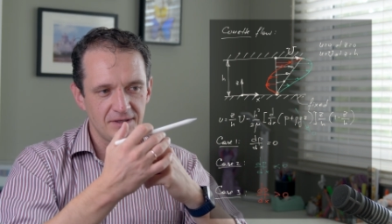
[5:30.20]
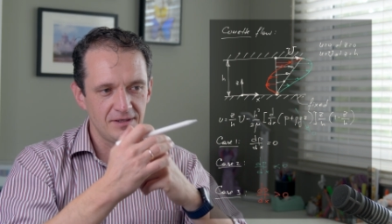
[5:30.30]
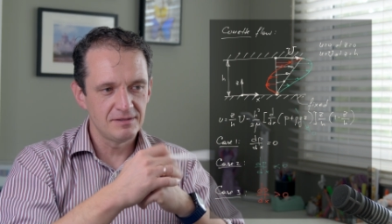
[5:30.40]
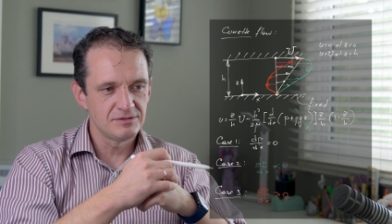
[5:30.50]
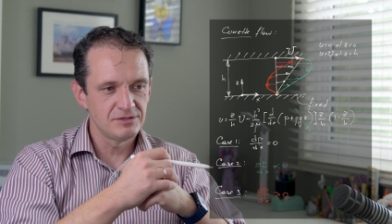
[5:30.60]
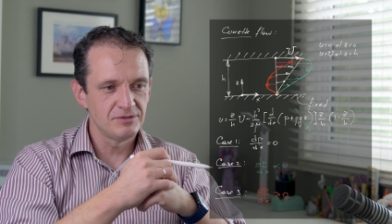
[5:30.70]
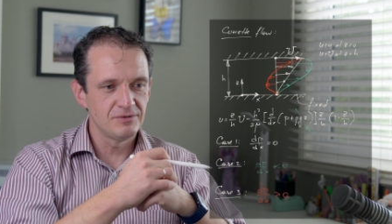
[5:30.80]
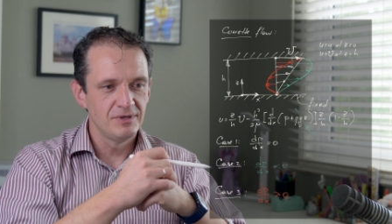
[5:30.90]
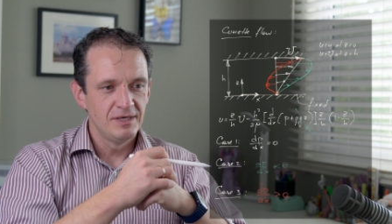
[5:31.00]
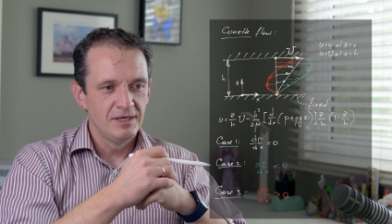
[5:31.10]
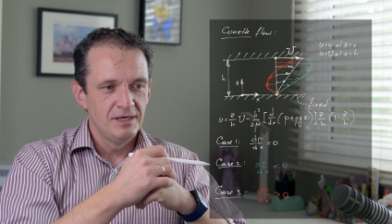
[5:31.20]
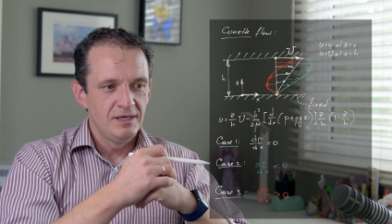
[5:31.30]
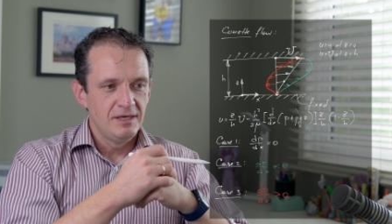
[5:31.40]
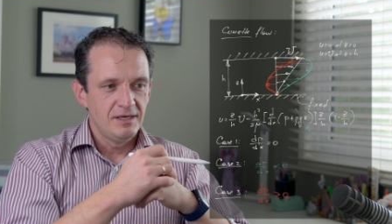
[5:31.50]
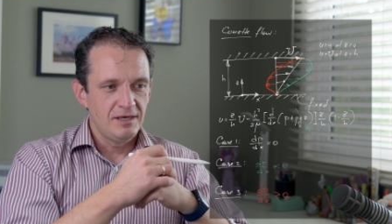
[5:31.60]
Yeah, so
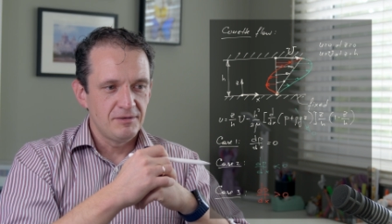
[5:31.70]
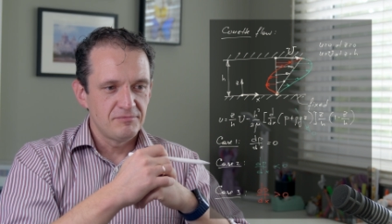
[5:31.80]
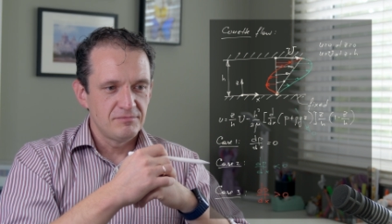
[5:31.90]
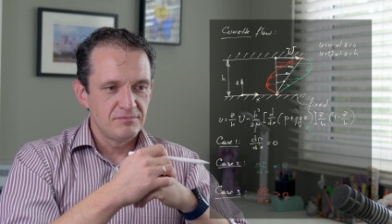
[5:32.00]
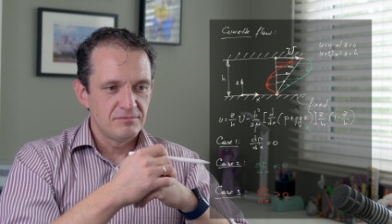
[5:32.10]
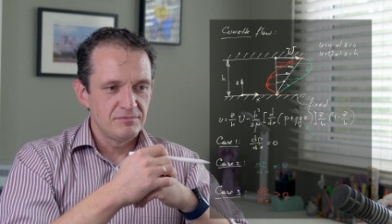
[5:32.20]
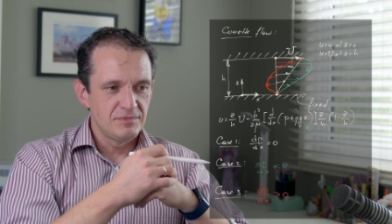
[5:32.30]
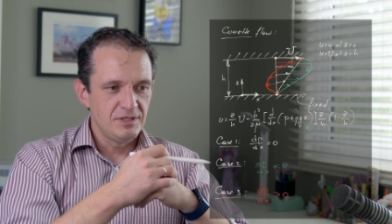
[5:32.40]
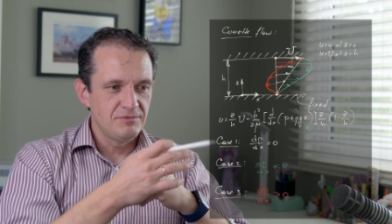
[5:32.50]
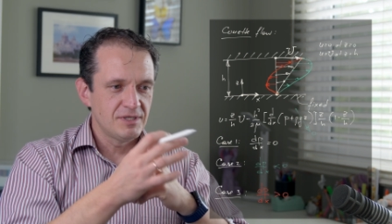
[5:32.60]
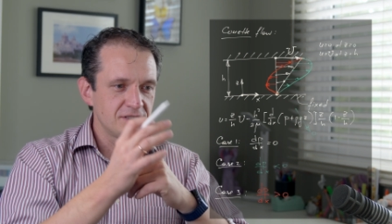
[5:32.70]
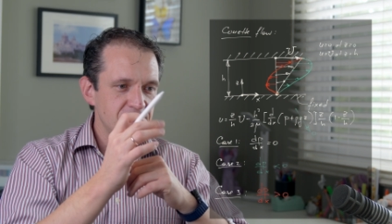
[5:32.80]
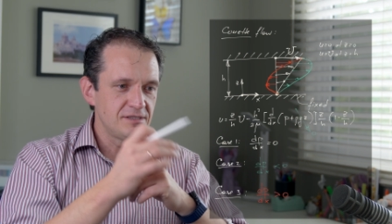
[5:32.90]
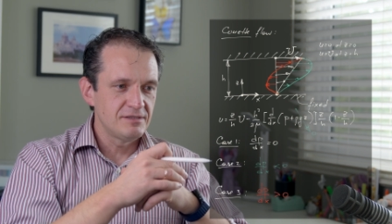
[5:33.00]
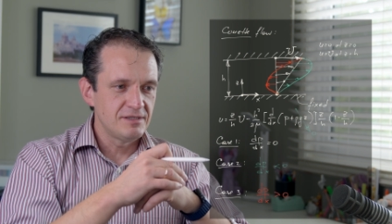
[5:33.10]
um, and we
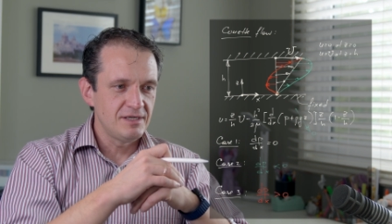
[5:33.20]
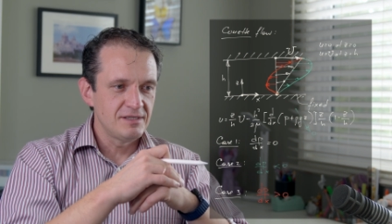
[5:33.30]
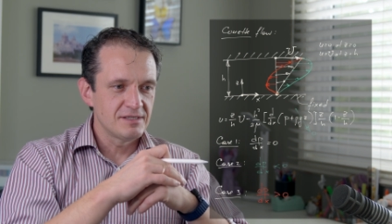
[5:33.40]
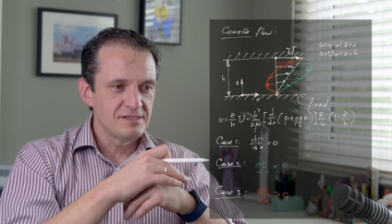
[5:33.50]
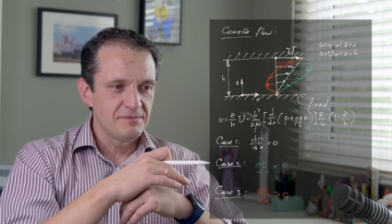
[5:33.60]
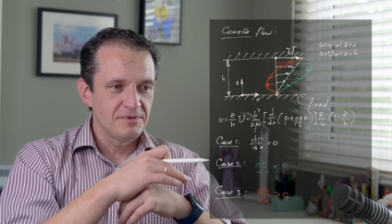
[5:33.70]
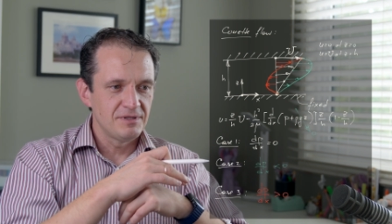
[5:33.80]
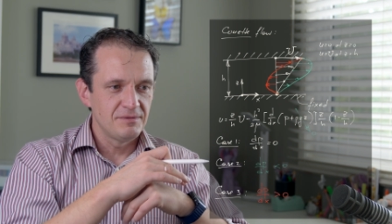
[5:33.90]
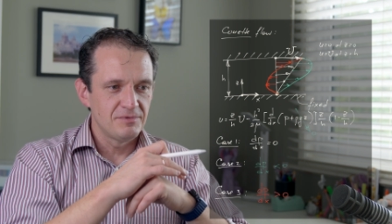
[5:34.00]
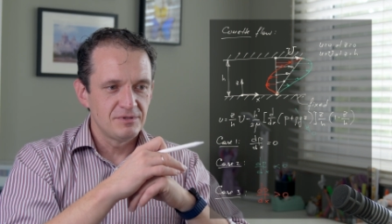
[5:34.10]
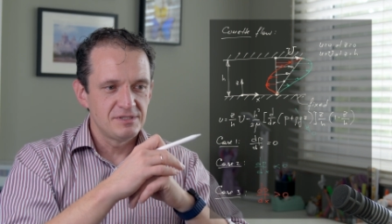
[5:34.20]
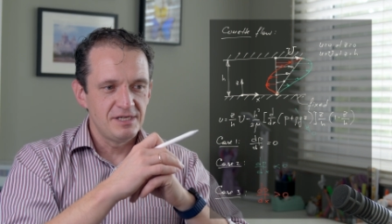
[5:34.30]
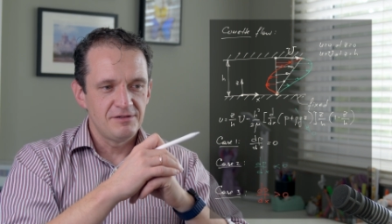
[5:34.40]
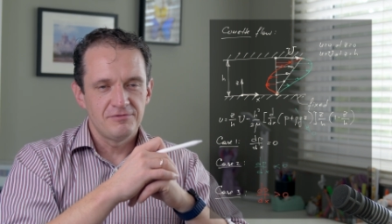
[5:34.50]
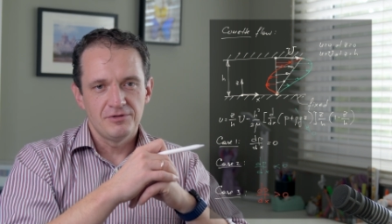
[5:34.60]
consider another example, the
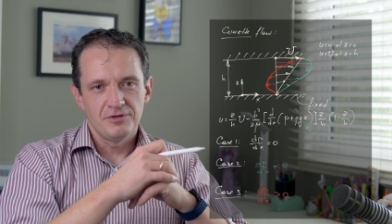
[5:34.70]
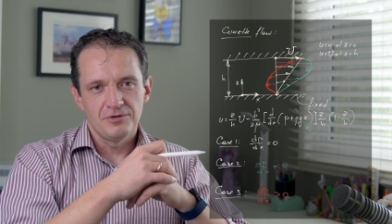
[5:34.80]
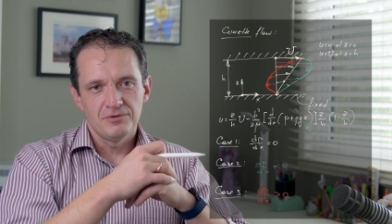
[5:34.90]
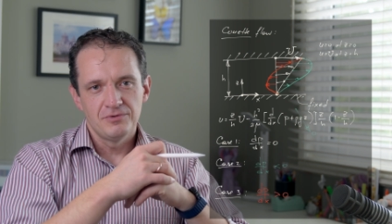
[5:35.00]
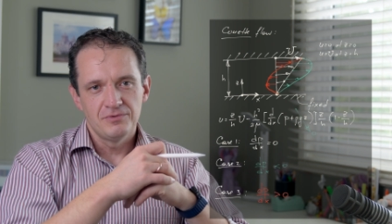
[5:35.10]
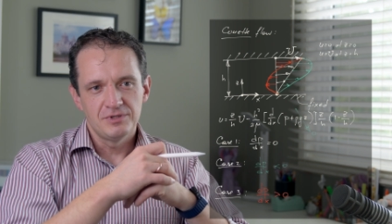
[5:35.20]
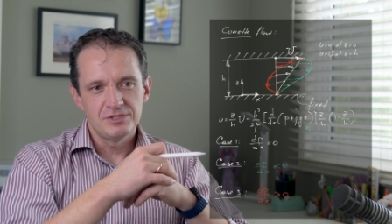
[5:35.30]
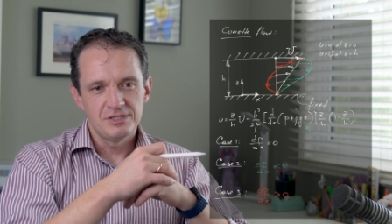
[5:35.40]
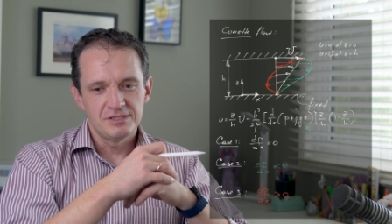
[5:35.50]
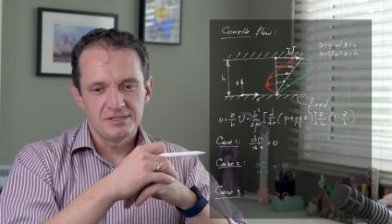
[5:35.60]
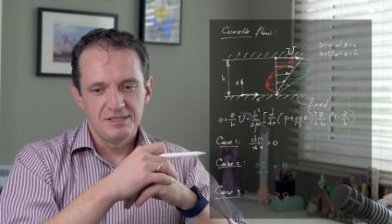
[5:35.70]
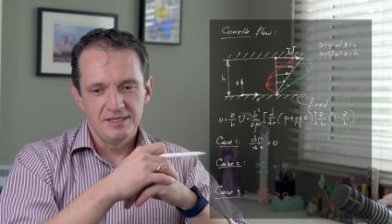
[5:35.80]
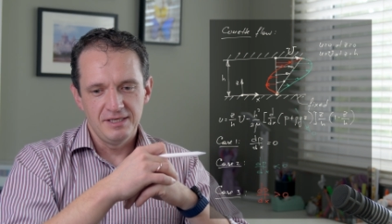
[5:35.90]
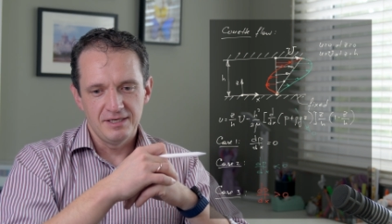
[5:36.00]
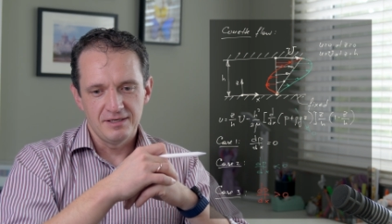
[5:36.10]
Poiseuille flow, which is
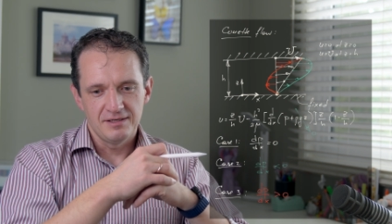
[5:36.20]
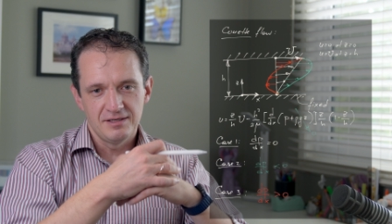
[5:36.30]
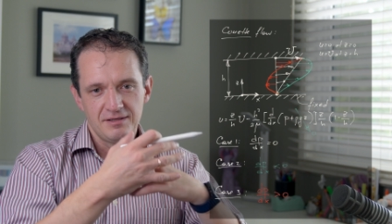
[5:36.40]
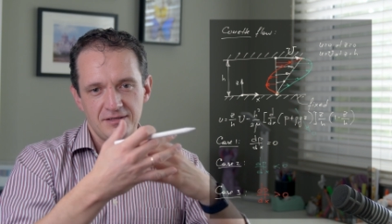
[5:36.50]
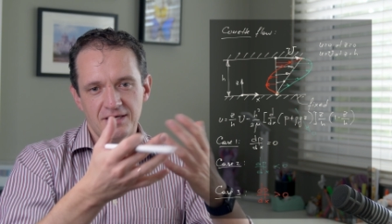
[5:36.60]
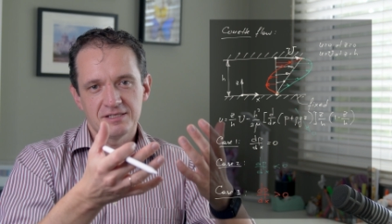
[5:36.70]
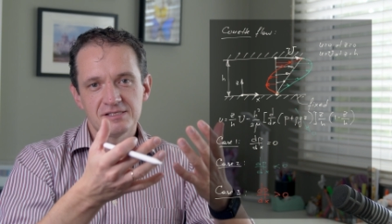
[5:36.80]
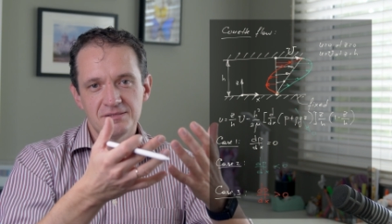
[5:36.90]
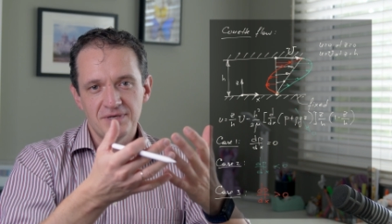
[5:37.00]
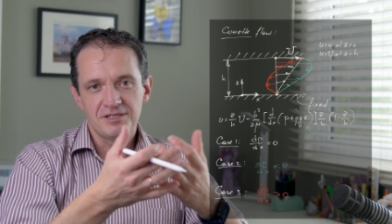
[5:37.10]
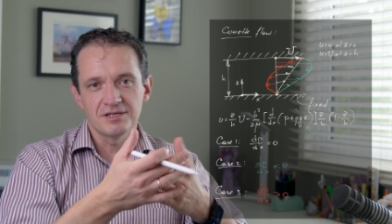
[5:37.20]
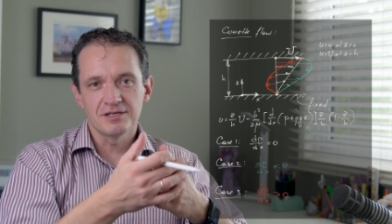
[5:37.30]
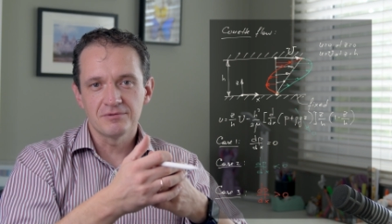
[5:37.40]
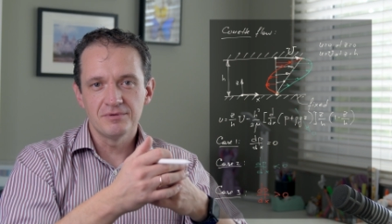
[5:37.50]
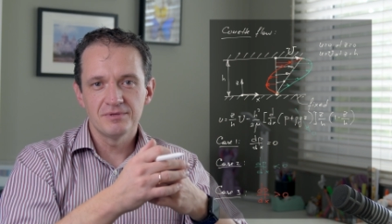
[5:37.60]
the uh, axisymmetric
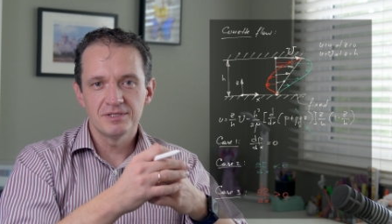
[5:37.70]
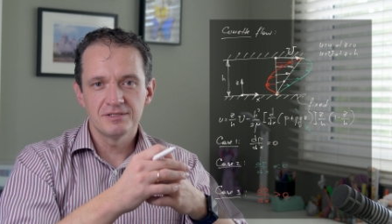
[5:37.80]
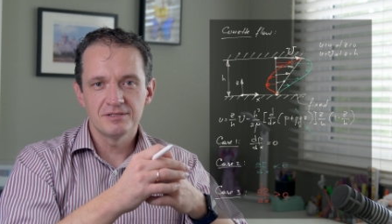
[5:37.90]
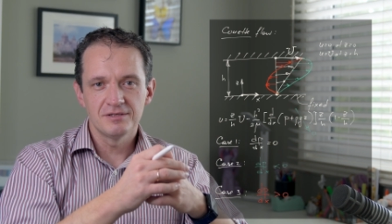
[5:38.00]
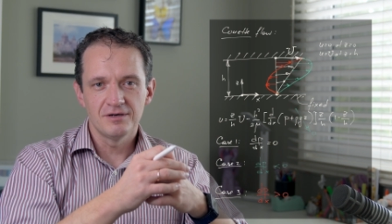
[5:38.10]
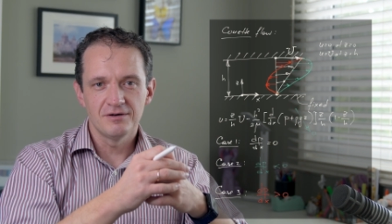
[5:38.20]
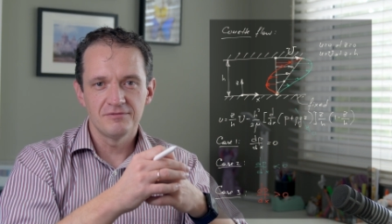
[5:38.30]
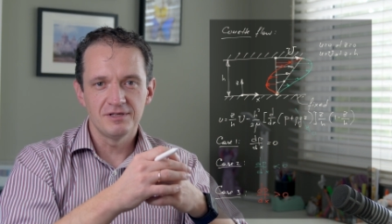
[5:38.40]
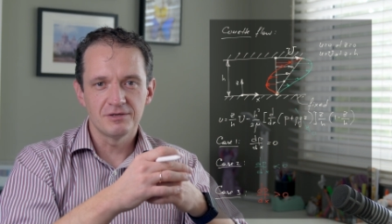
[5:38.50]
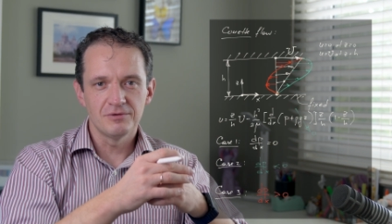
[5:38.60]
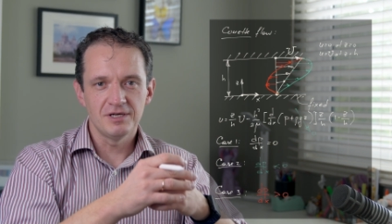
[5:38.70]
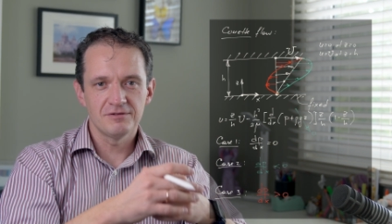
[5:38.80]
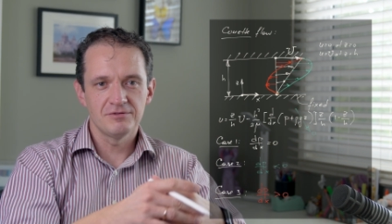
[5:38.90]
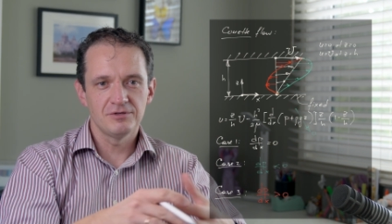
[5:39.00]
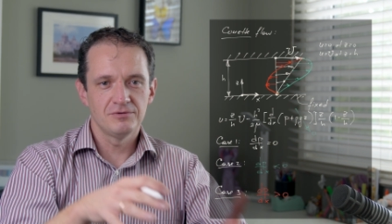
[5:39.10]
equivalent of the Couette
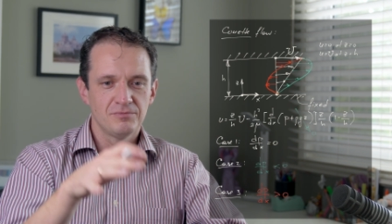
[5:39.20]
flow.